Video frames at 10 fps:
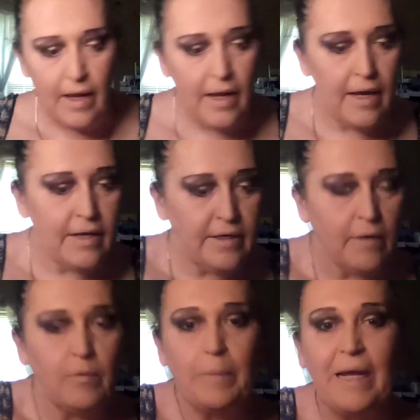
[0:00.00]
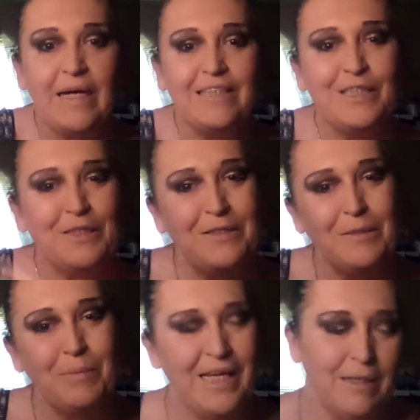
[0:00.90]
And now we're back to
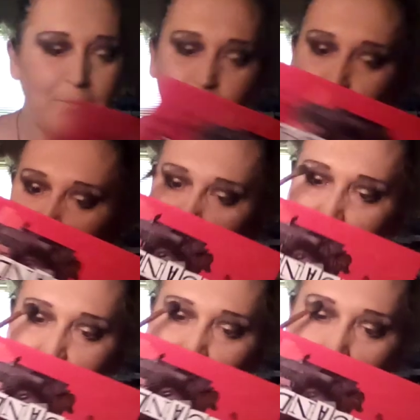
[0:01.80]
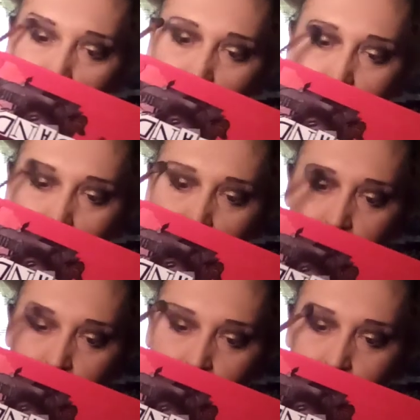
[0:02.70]
the blending brush. So
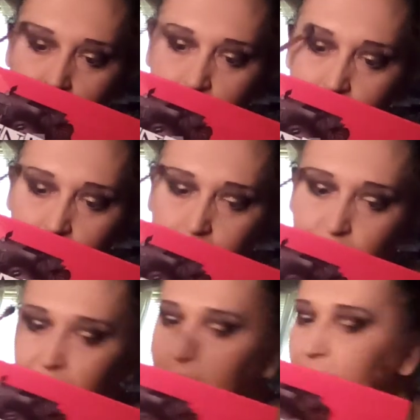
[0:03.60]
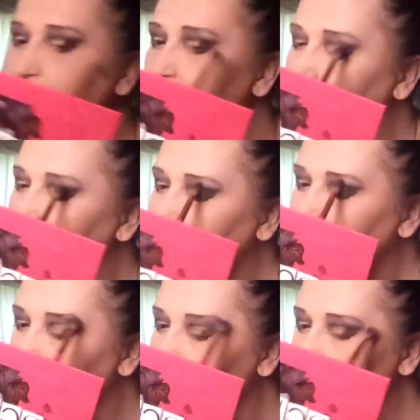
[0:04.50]
blend
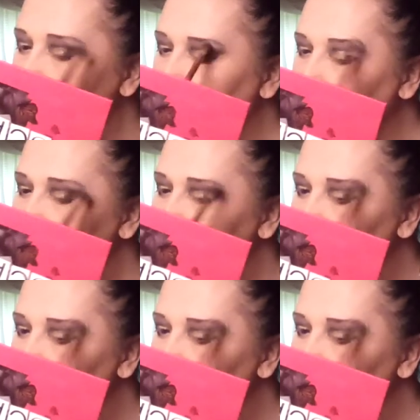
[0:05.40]
that.